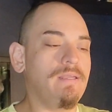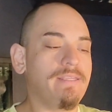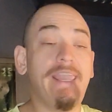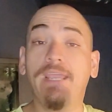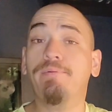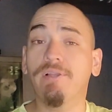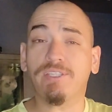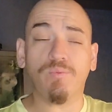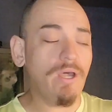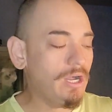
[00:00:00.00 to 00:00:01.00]
cable
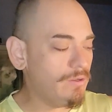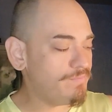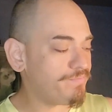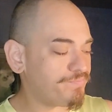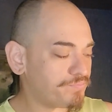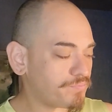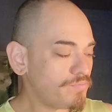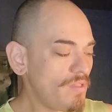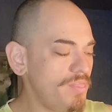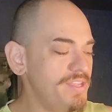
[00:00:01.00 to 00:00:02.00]
as well.
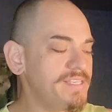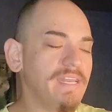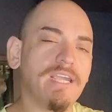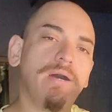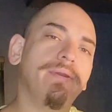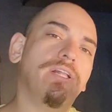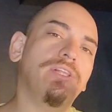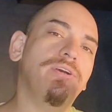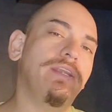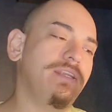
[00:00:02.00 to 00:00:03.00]
These didn't come
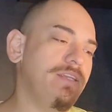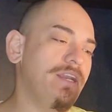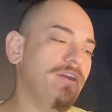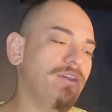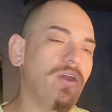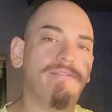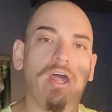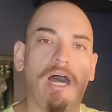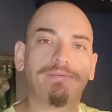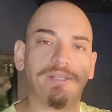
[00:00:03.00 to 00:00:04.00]
included. You know, you have an
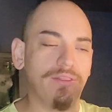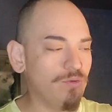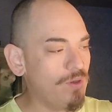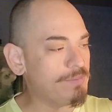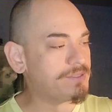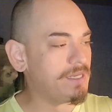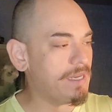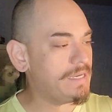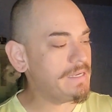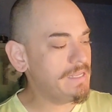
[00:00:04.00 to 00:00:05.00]
option on the
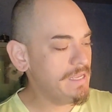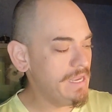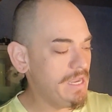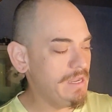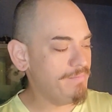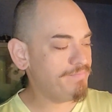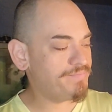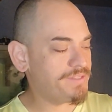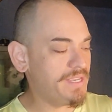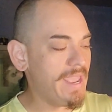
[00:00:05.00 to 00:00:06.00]
website
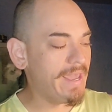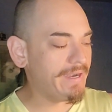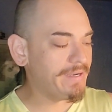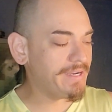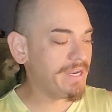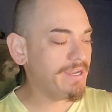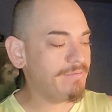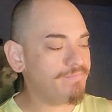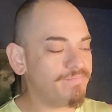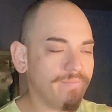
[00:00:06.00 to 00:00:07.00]
to add in, you
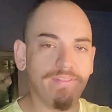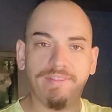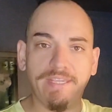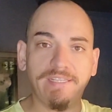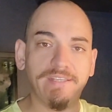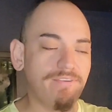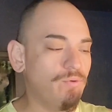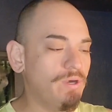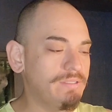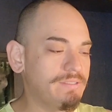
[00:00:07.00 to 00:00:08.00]
know, these if you
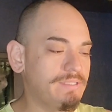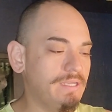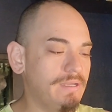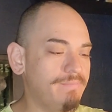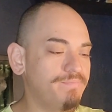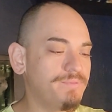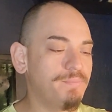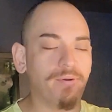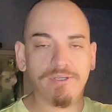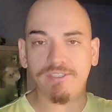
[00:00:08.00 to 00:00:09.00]
want to
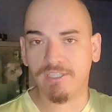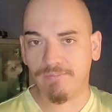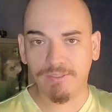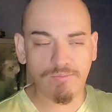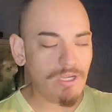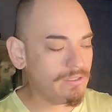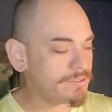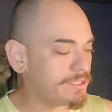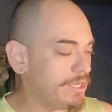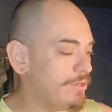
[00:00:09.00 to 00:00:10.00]
purchase them as well.
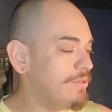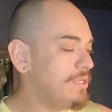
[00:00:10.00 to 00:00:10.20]
So